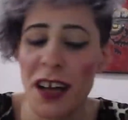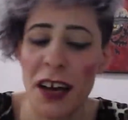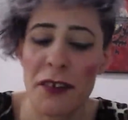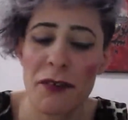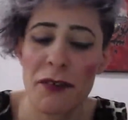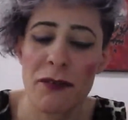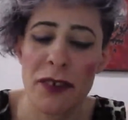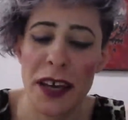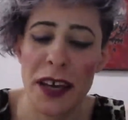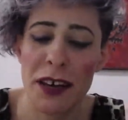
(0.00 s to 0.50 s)
I
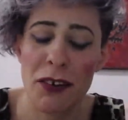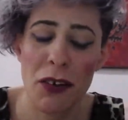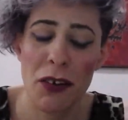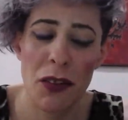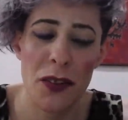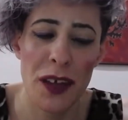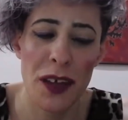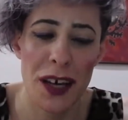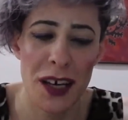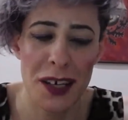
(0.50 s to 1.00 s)
feel
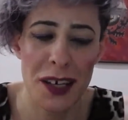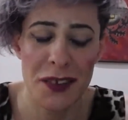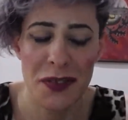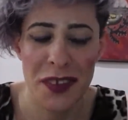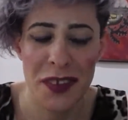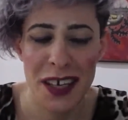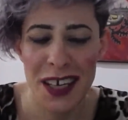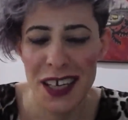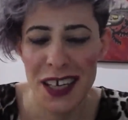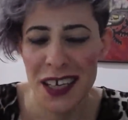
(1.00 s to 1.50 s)
that
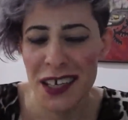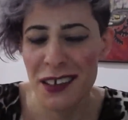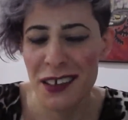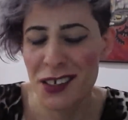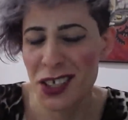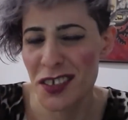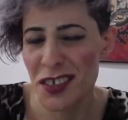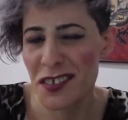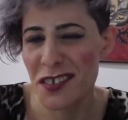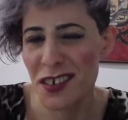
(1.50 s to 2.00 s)
you're
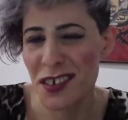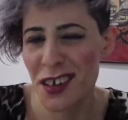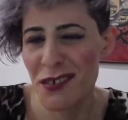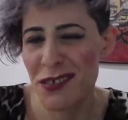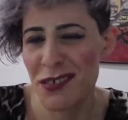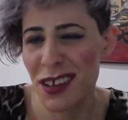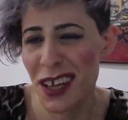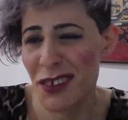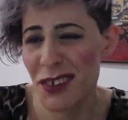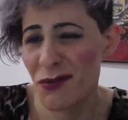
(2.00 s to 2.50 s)
just sort of
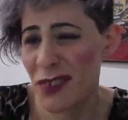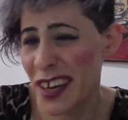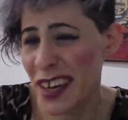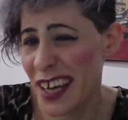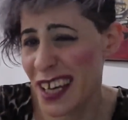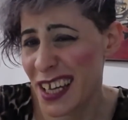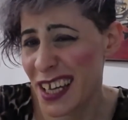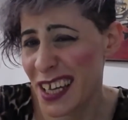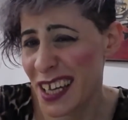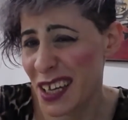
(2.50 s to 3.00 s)
like,
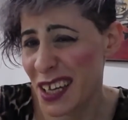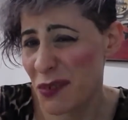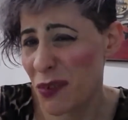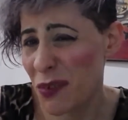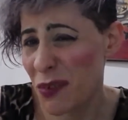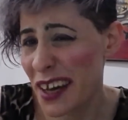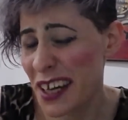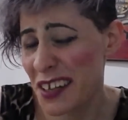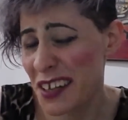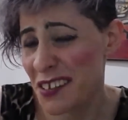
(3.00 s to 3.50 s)
really,
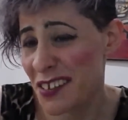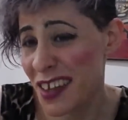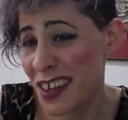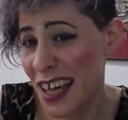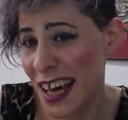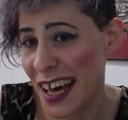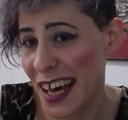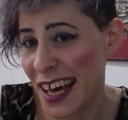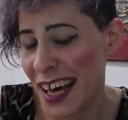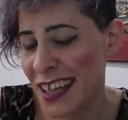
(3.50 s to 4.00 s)
what is
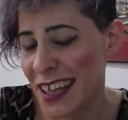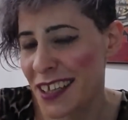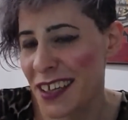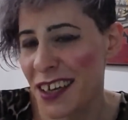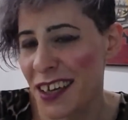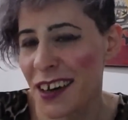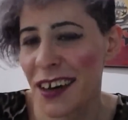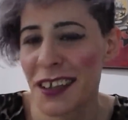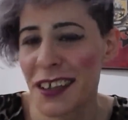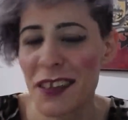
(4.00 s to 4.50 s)
that? And you
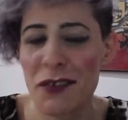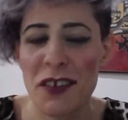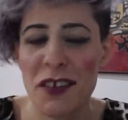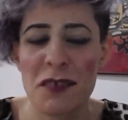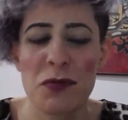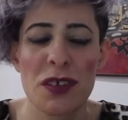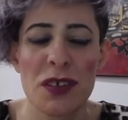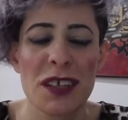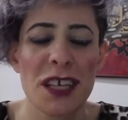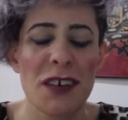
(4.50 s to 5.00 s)
kind of just
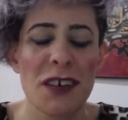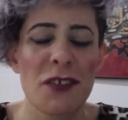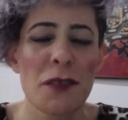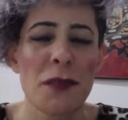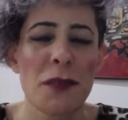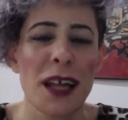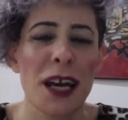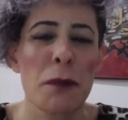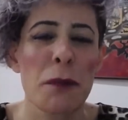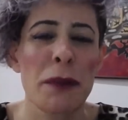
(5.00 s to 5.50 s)
want to give them
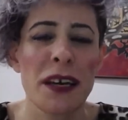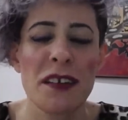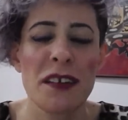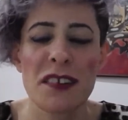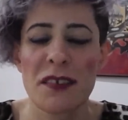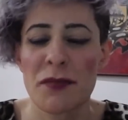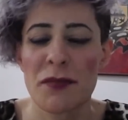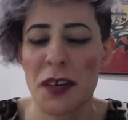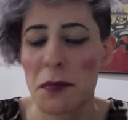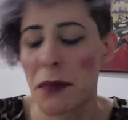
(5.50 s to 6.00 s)
like a piece
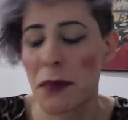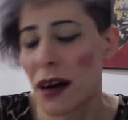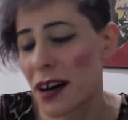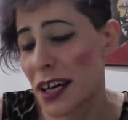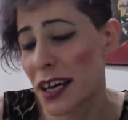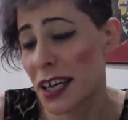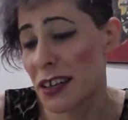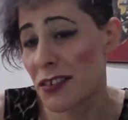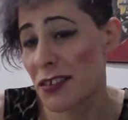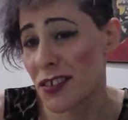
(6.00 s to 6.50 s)
of your
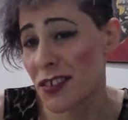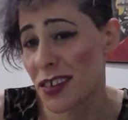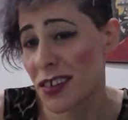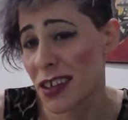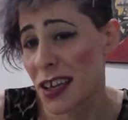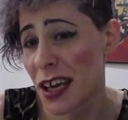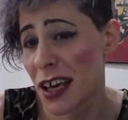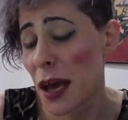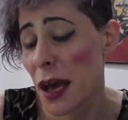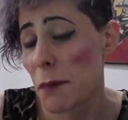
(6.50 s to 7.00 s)
mind,
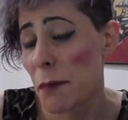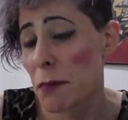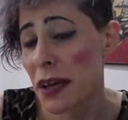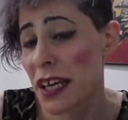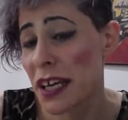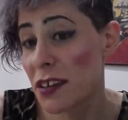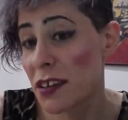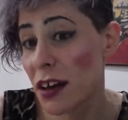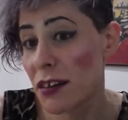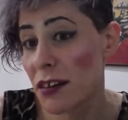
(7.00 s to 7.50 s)
but
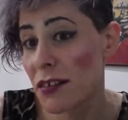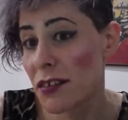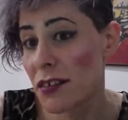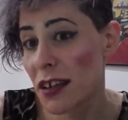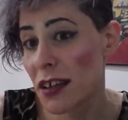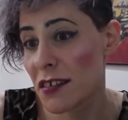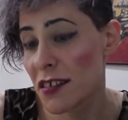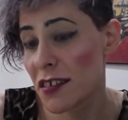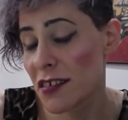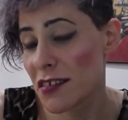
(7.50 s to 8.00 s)
you don't
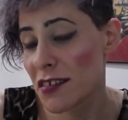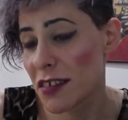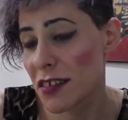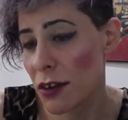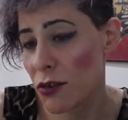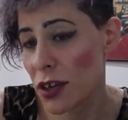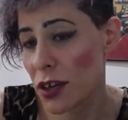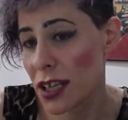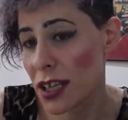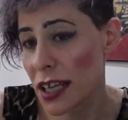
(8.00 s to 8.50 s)

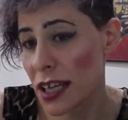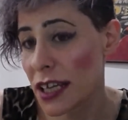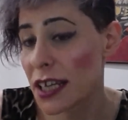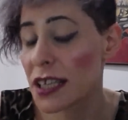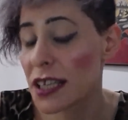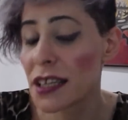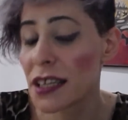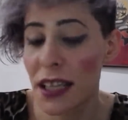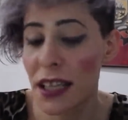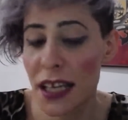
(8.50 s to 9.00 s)
necessarily
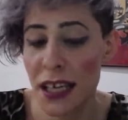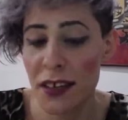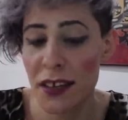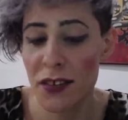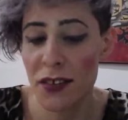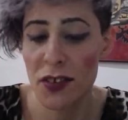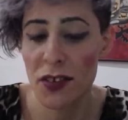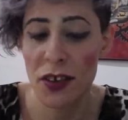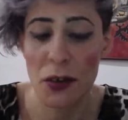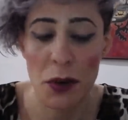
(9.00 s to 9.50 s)

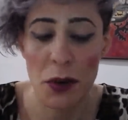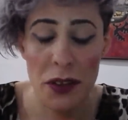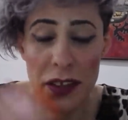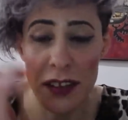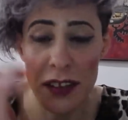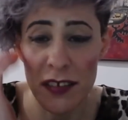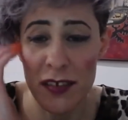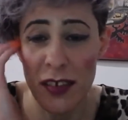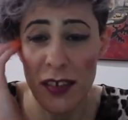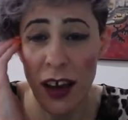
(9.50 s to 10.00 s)
need to at
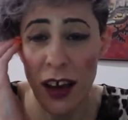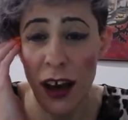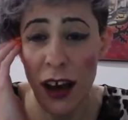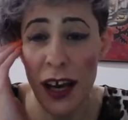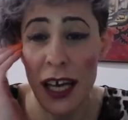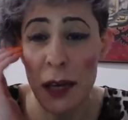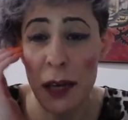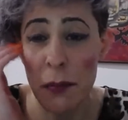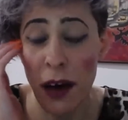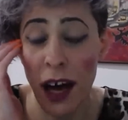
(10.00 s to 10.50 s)
this
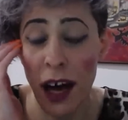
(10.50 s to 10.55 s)
time.